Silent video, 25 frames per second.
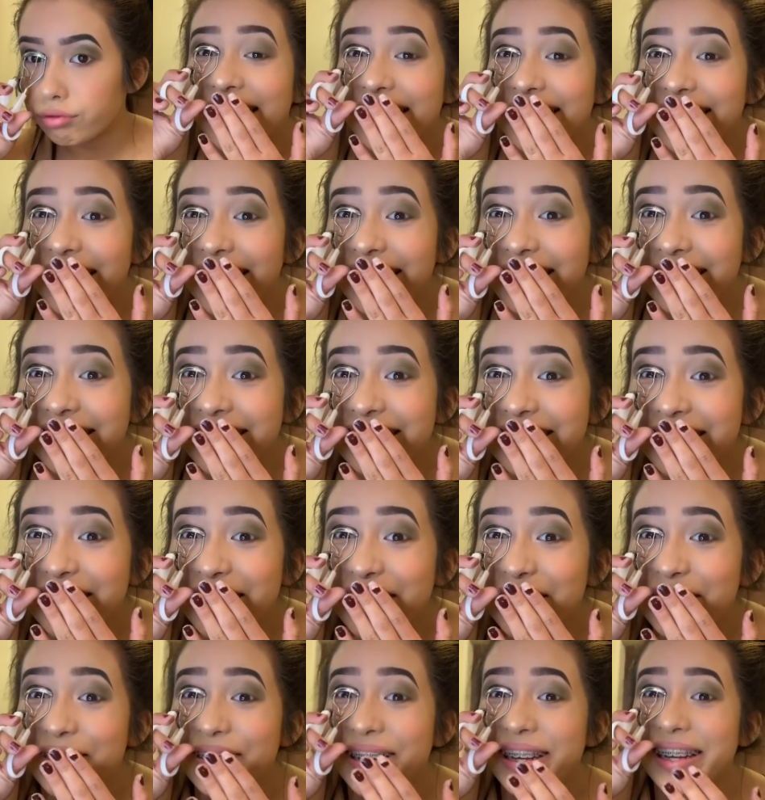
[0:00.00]
That looks
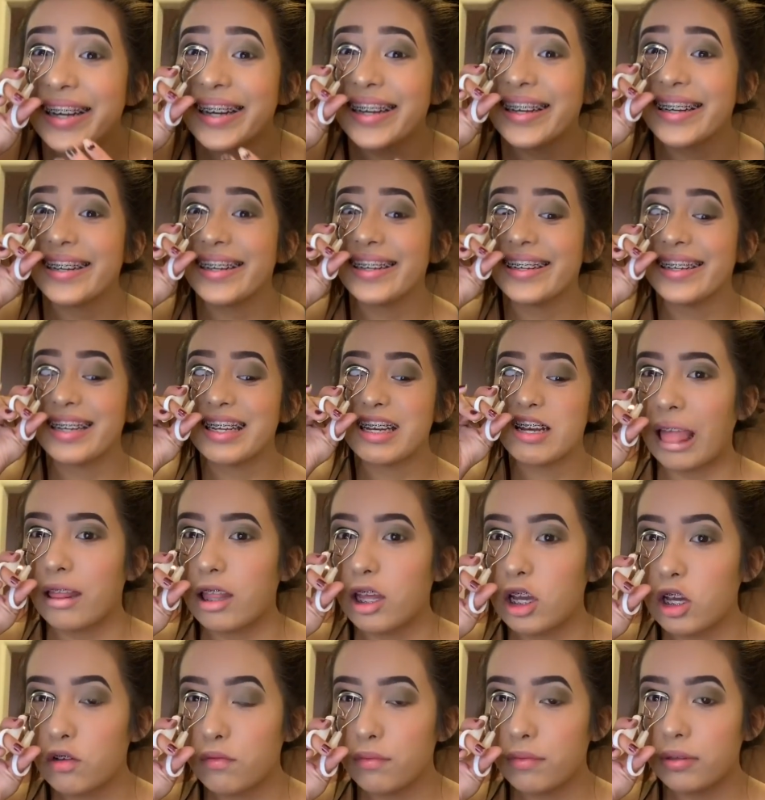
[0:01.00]
so weird.
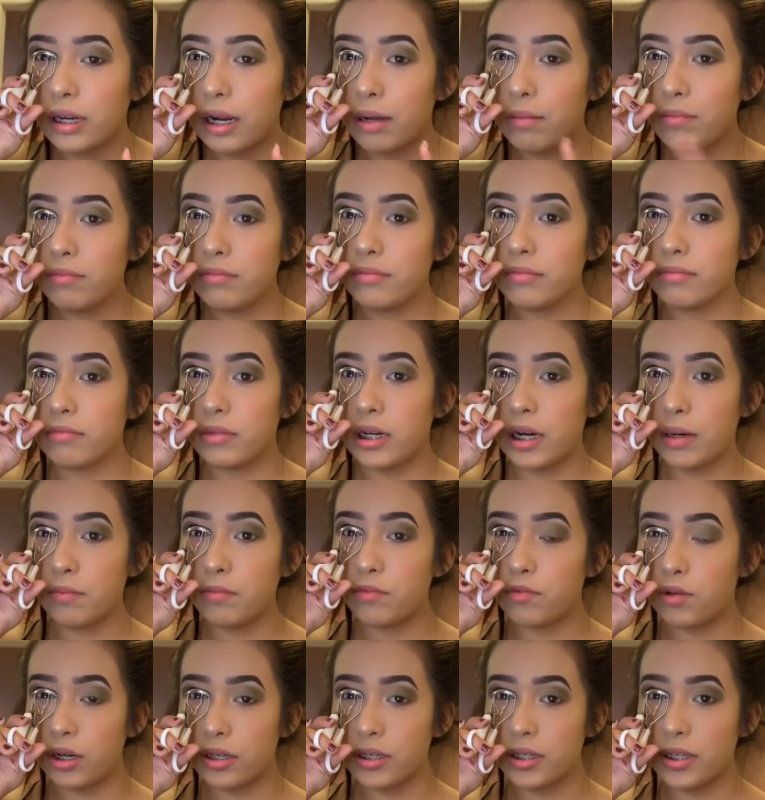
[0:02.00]
Like when
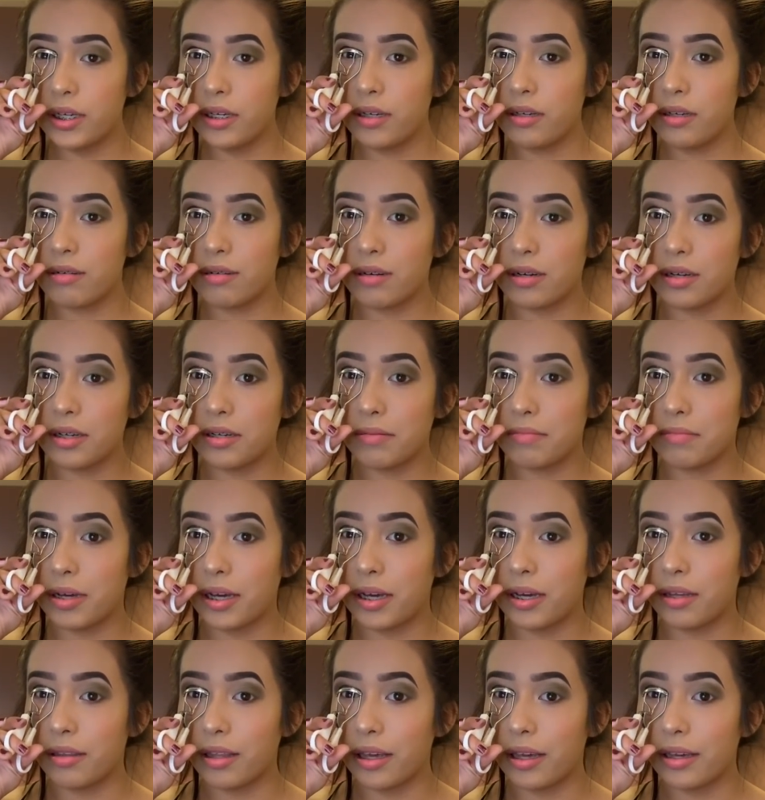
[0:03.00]
I'm watching on
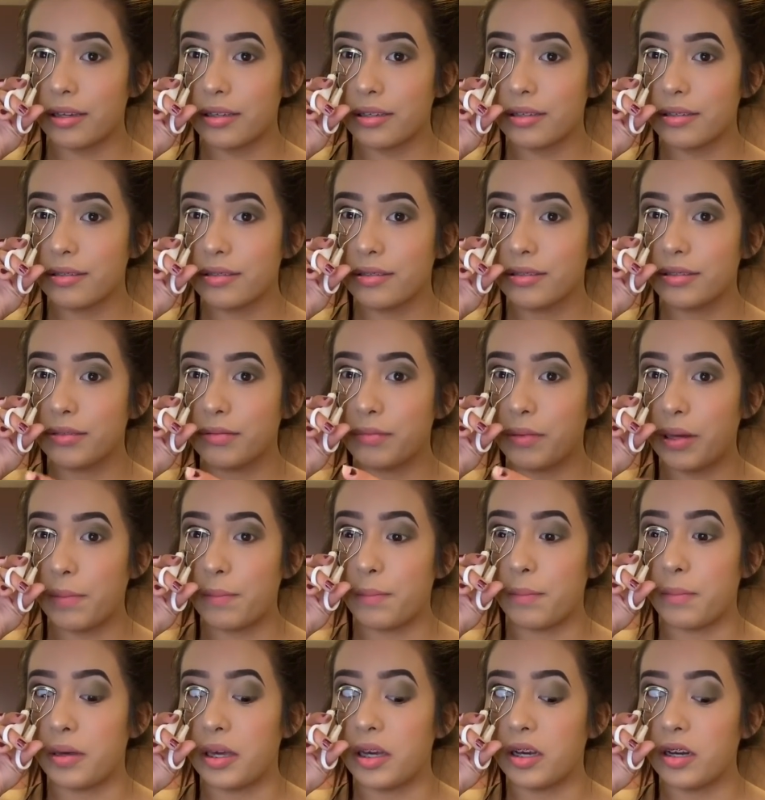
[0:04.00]
my like my
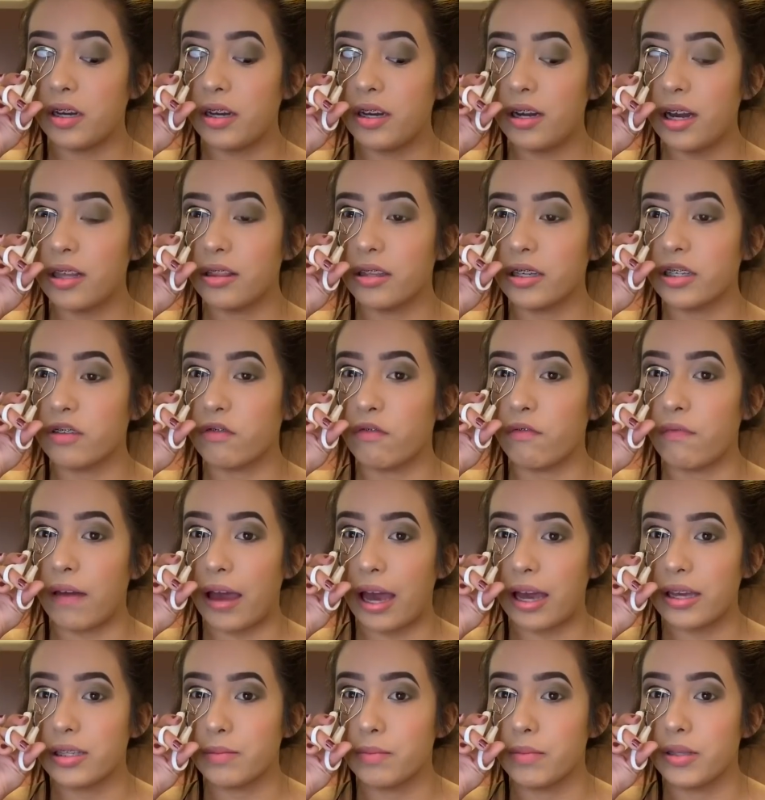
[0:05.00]
mirror, it looks
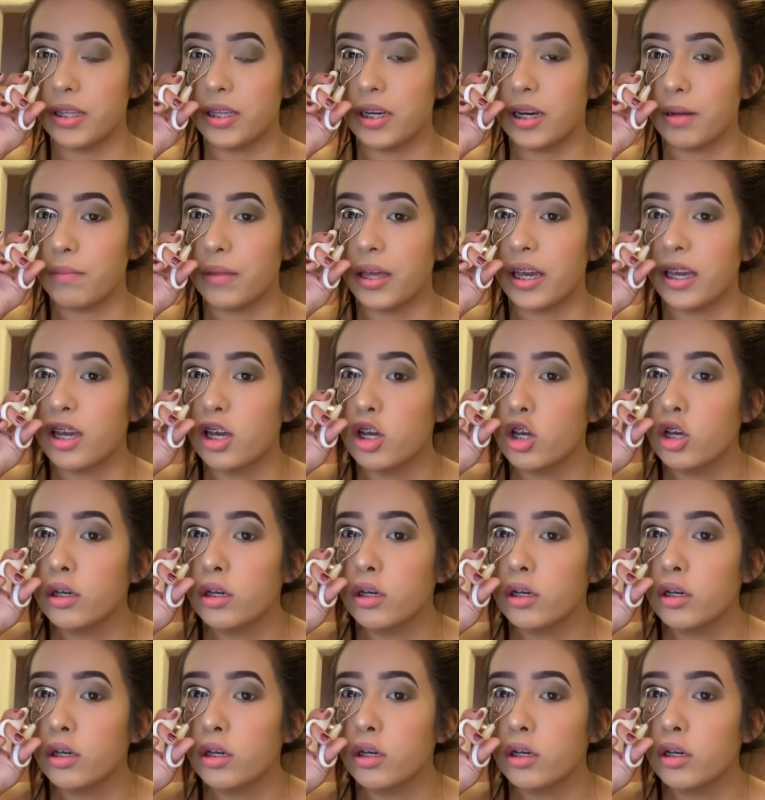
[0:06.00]
fast, but then I'm like